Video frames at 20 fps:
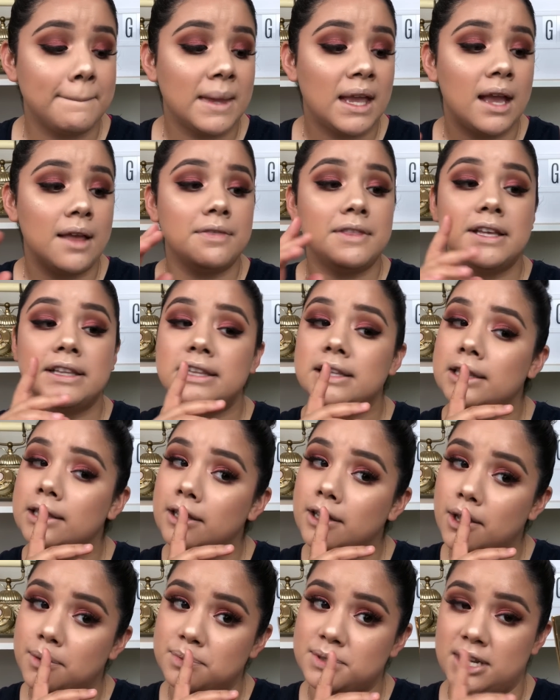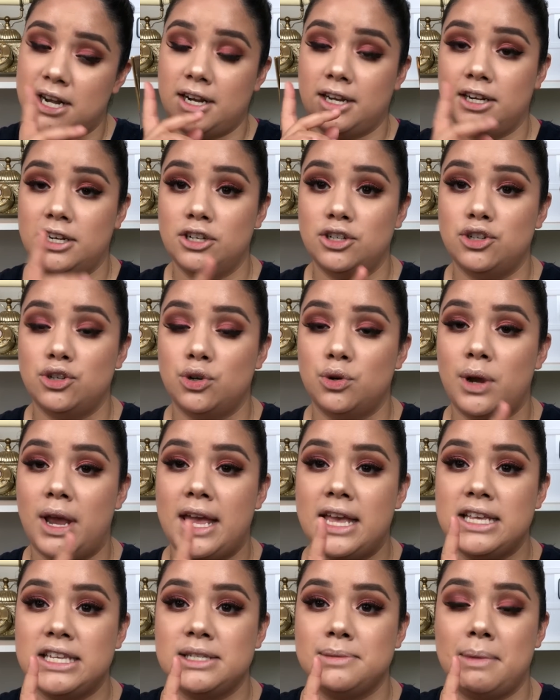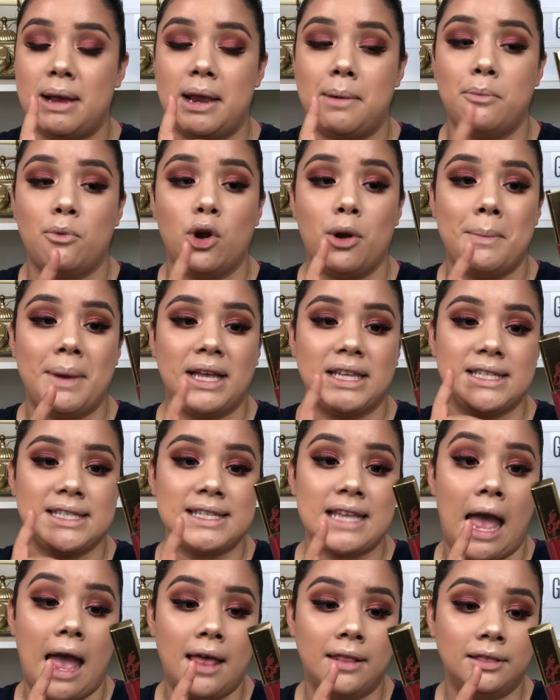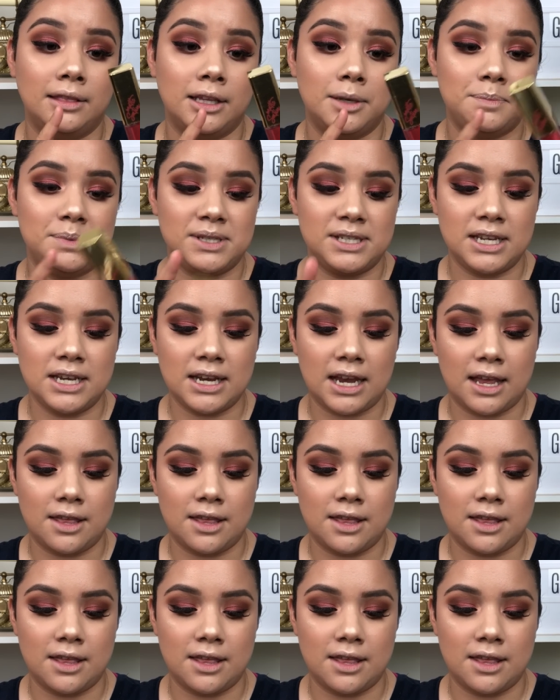I think the lips that I'm gonna do is my More Matte Satin lipstick,